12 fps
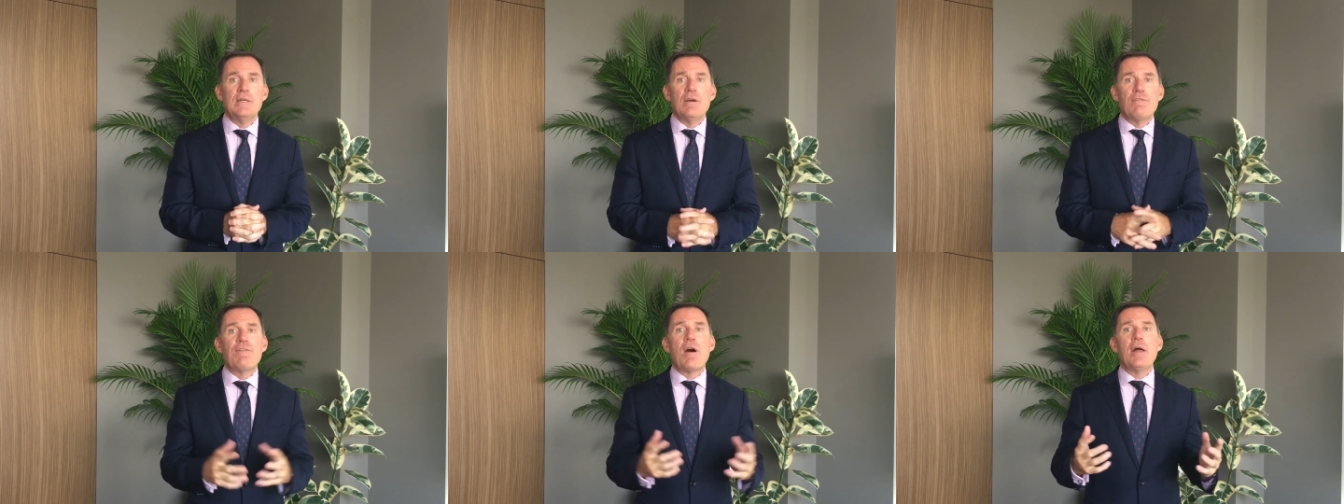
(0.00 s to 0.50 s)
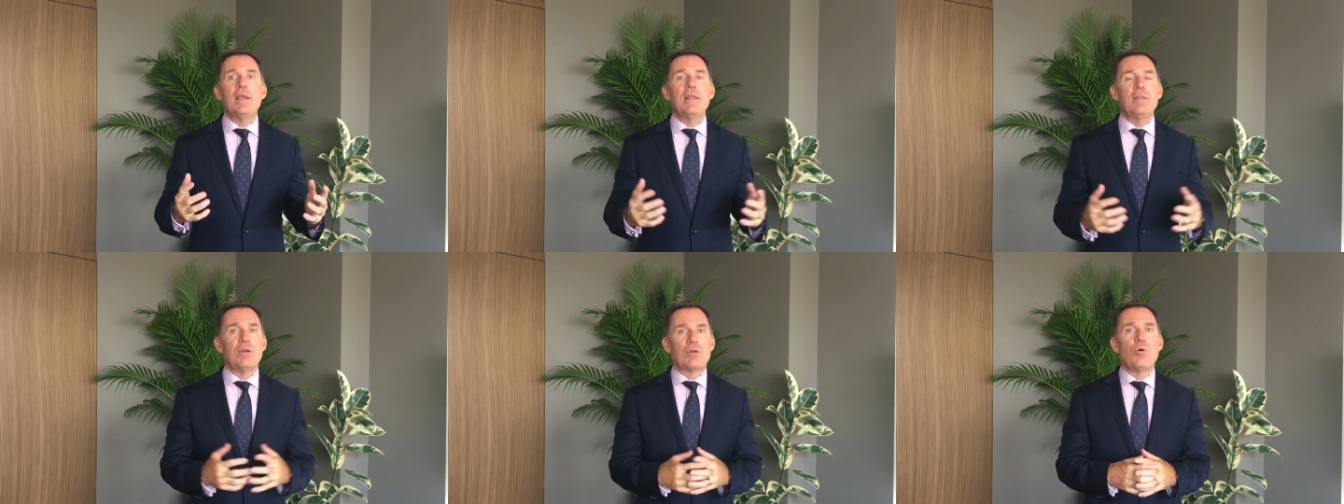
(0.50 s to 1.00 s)
Finally,
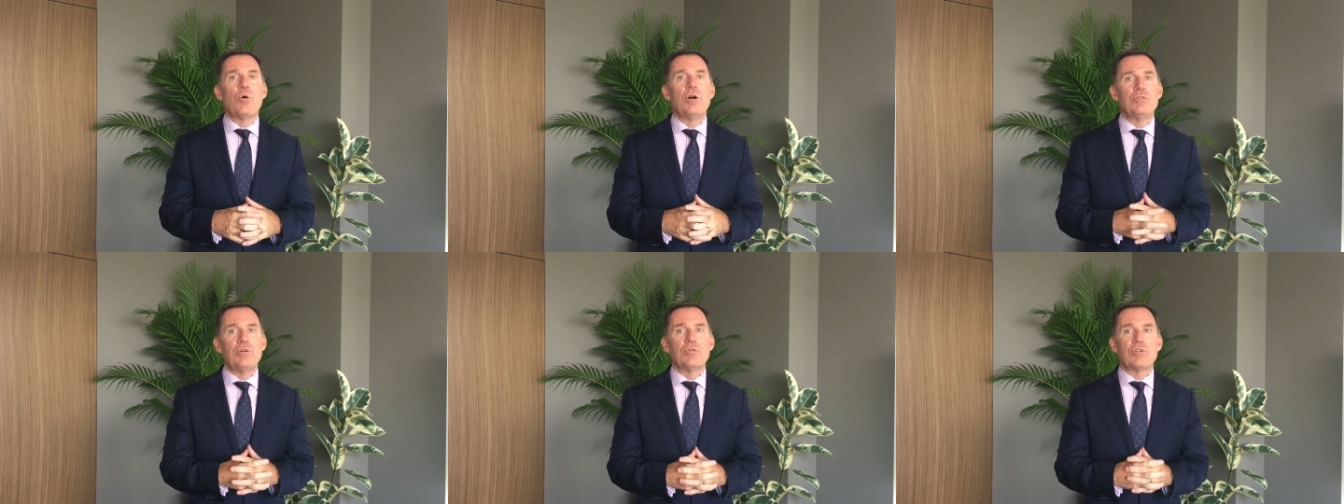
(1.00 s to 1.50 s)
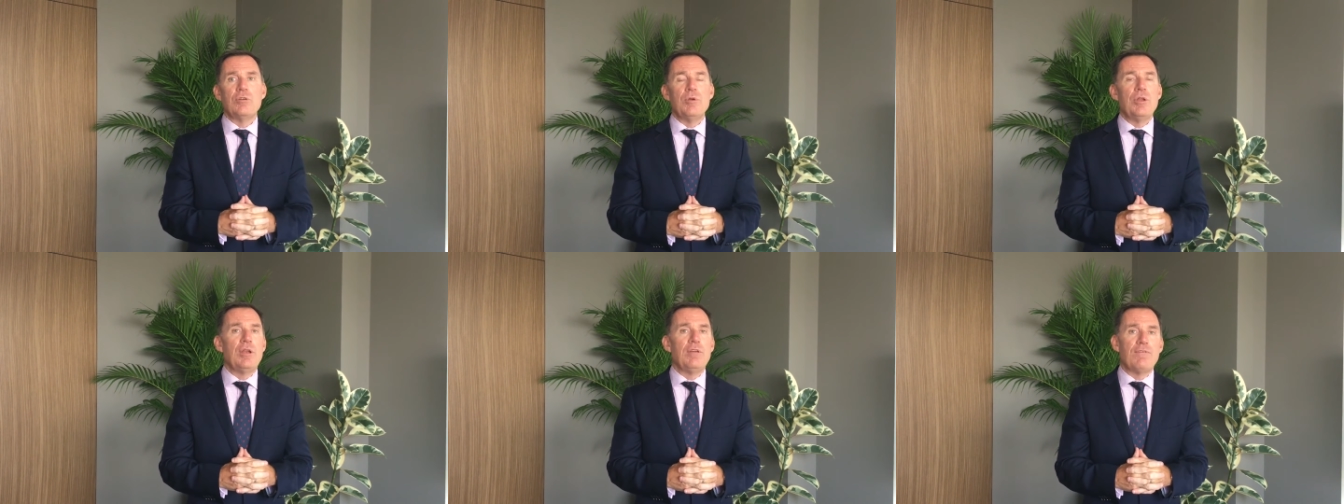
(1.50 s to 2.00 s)
the Accor Hotels
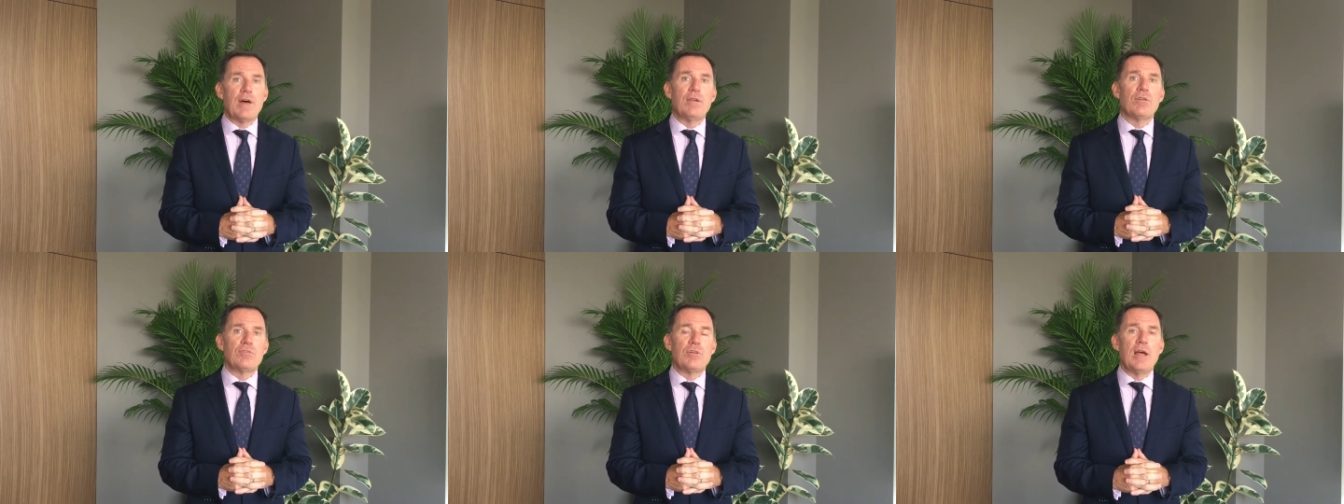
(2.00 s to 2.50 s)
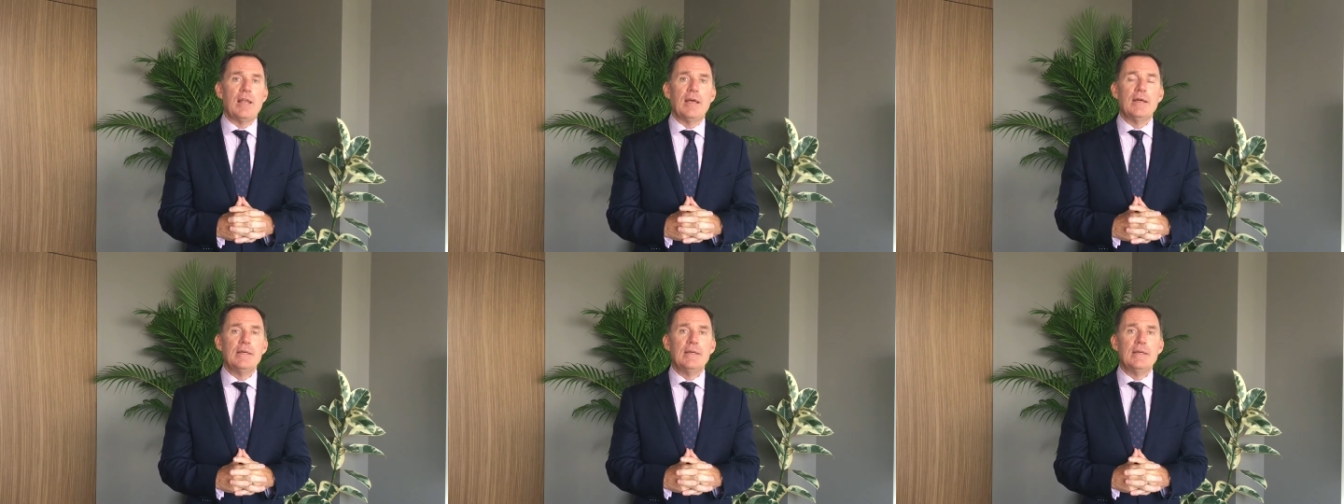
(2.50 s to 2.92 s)
Community Fund Australia.